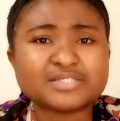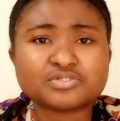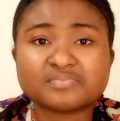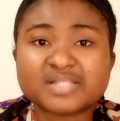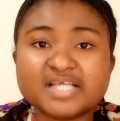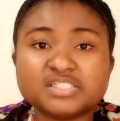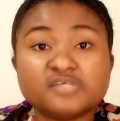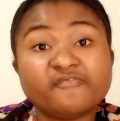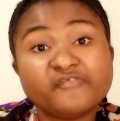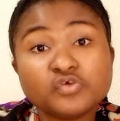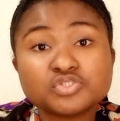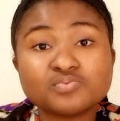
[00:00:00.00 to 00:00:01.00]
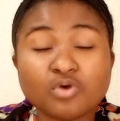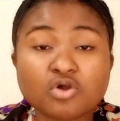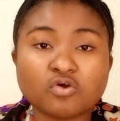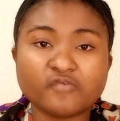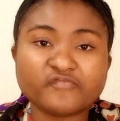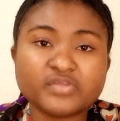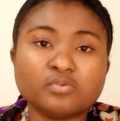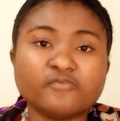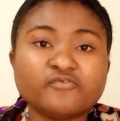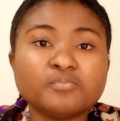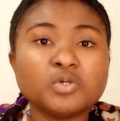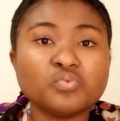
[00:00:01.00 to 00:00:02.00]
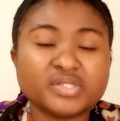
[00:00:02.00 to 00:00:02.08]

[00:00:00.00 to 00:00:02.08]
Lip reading: that sometimes she feels more comfortable filming